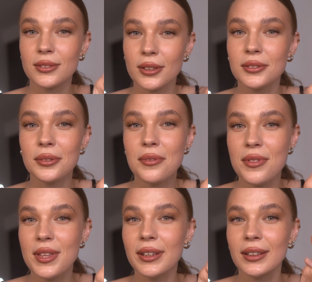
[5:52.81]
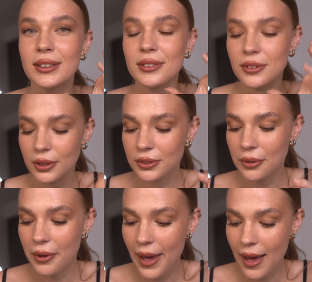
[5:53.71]
not so thick, it's not
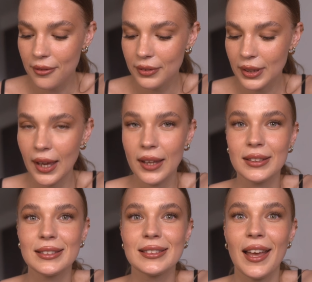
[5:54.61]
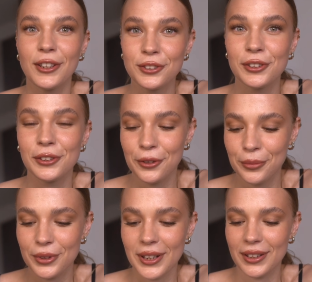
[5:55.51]
so heavy, and it's actually
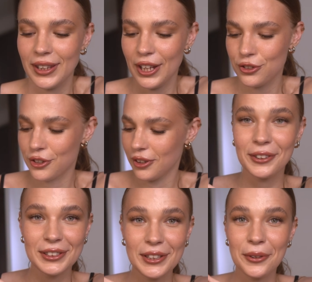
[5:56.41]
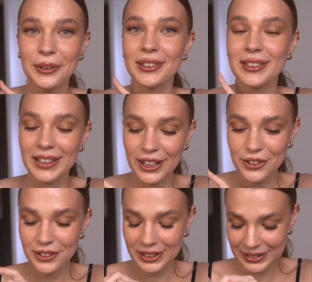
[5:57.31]
look pretty natural. First I ordered
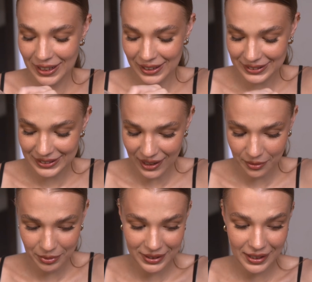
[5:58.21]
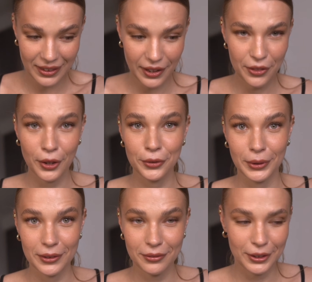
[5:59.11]
natural style set, but then I thought,
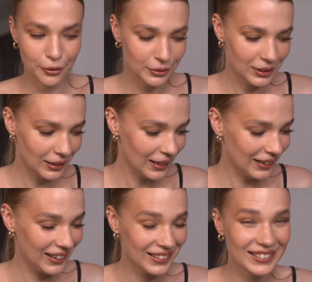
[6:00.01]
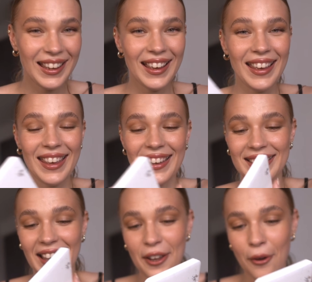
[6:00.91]
what if I don't like it?
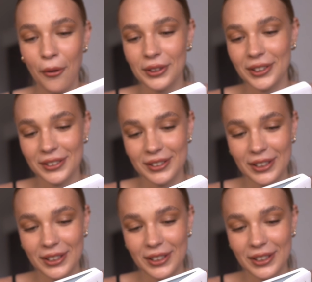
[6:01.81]
And I ordered